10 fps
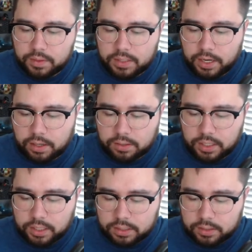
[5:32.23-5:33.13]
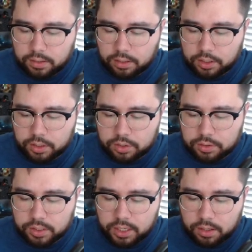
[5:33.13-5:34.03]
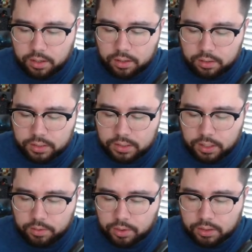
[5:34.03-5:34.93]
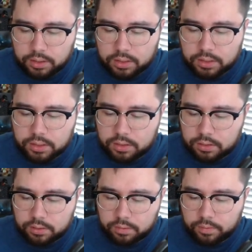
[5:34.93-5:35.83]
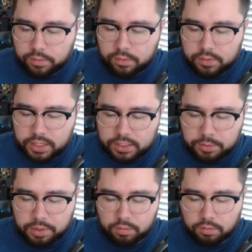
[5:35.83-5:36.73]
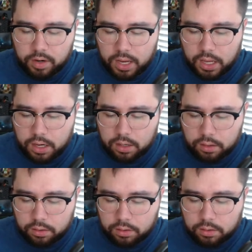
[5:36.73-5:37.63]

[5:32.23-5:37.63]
Style, text, and then you can choose a color. Let's say I want this text to be red.